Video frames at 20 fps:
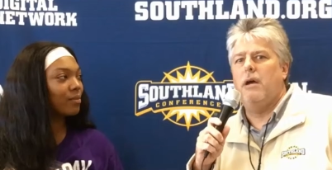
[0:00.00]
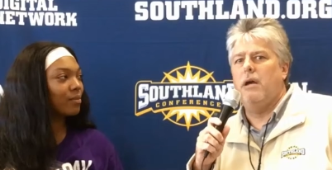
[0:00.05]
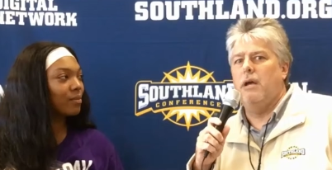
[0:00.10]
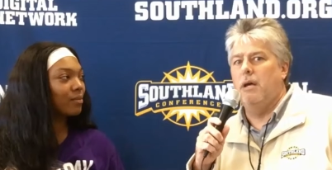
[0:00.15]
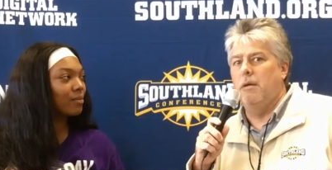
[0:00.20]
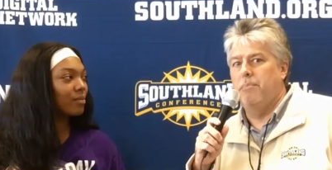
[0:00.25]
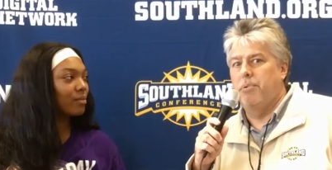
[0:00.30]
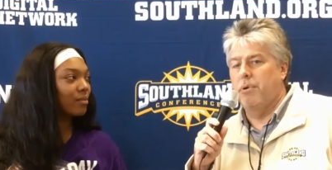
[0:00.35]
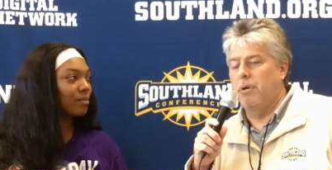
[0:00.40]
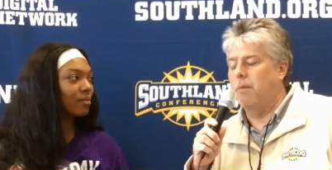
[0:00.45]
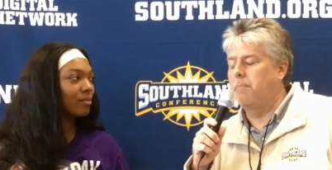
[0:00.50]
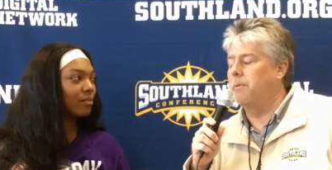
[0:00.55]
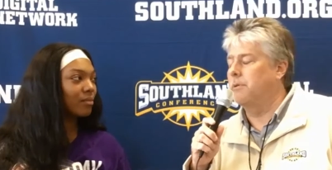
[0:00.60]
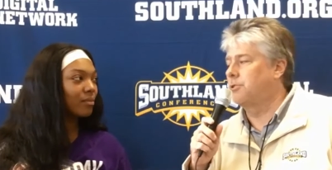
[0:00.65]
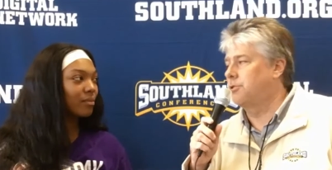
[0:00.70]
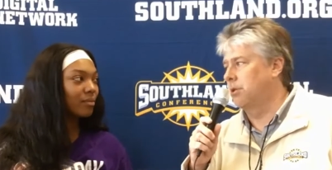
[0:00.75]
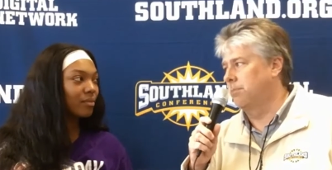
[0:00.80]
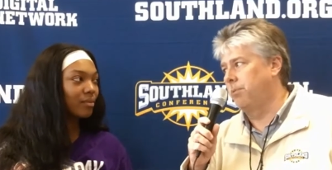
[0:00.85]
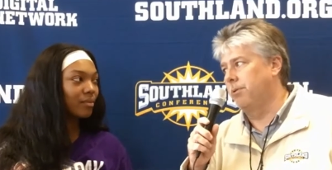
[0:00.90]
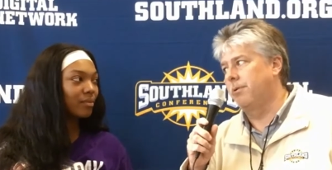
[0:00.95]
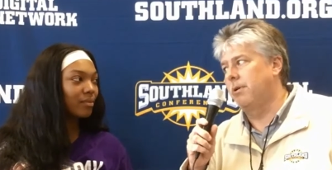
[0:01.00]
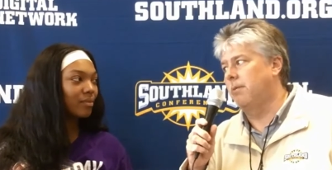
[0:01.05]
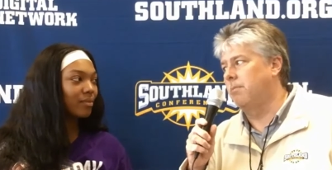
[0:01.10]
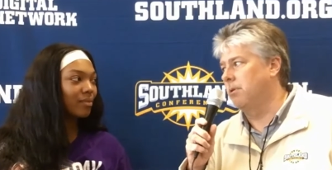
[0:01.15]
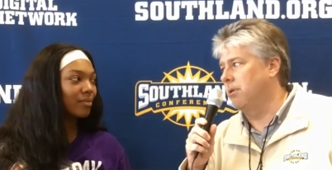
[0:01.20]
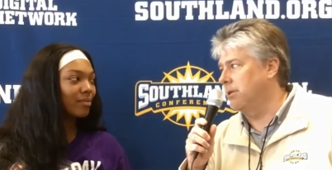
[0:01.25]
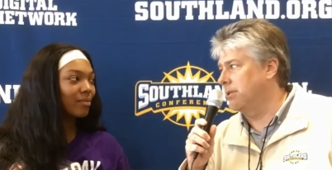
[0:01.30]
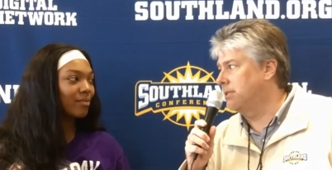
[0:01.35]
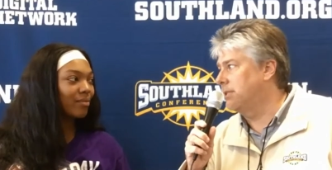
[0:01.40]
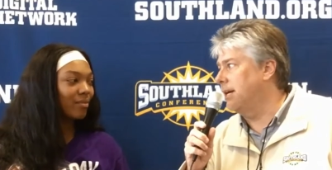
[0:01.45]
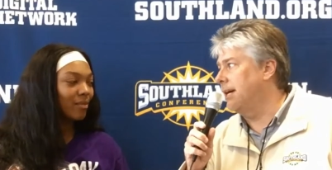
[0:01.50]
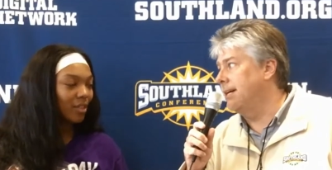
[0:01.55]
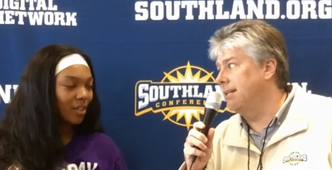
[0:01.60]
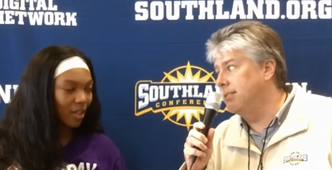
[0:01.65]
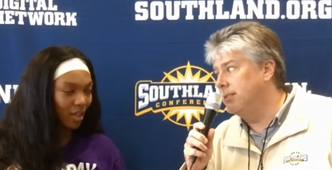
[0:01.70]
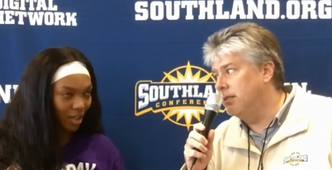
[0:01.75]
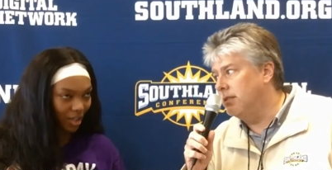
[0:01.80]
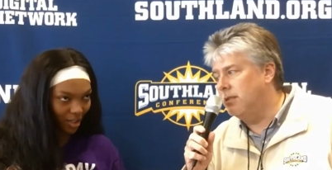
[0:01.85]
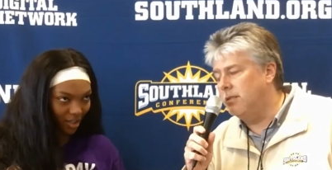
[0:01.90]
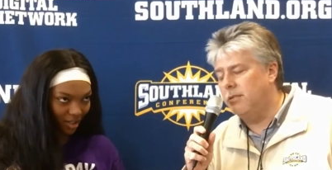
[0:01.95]
Speaker 1: and put up a triple double
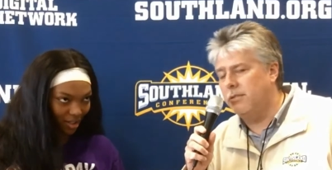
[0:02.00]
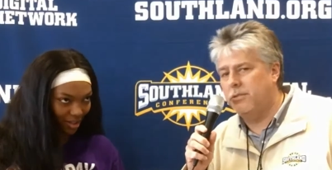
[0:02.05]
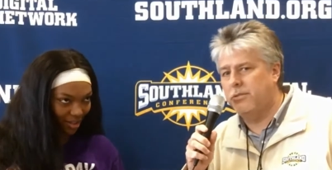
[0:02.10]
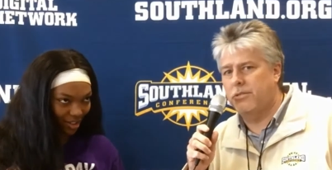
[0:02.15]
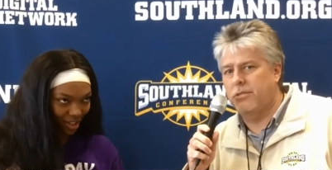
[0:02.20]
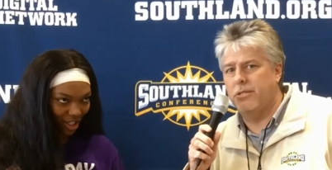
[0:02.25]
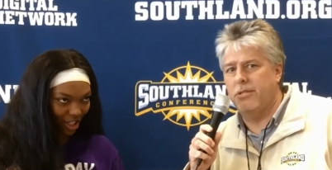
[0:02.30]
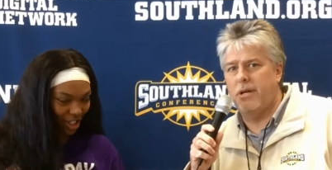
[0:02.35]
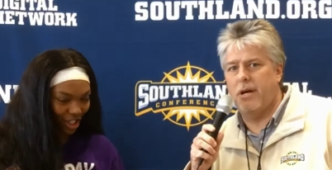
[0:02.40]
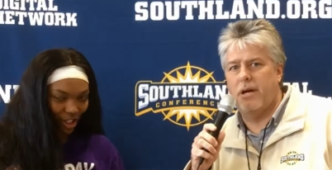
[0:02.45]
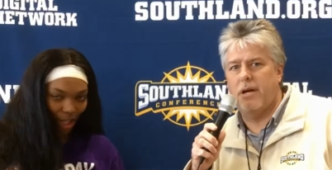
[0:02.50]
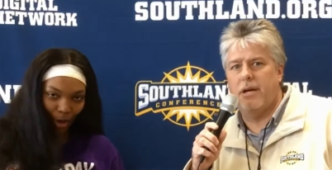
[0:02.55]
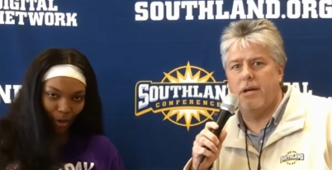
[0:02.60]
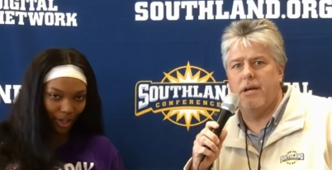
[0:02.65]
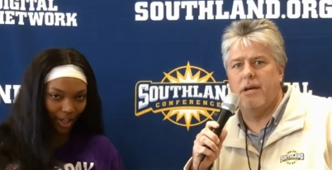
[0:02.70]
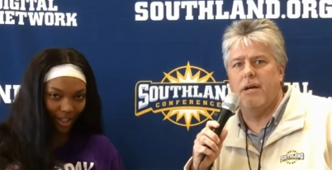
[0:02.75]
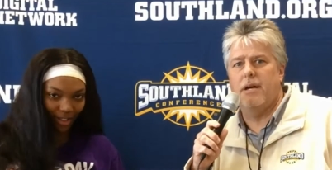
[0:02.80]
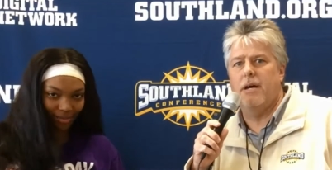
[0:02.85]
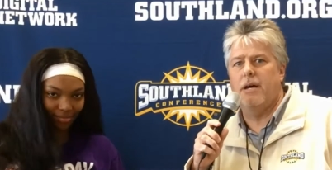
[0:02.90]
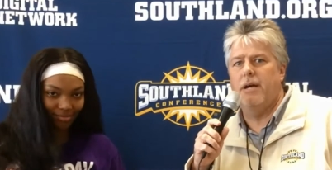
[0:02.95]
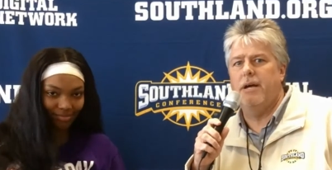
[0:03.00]
again today.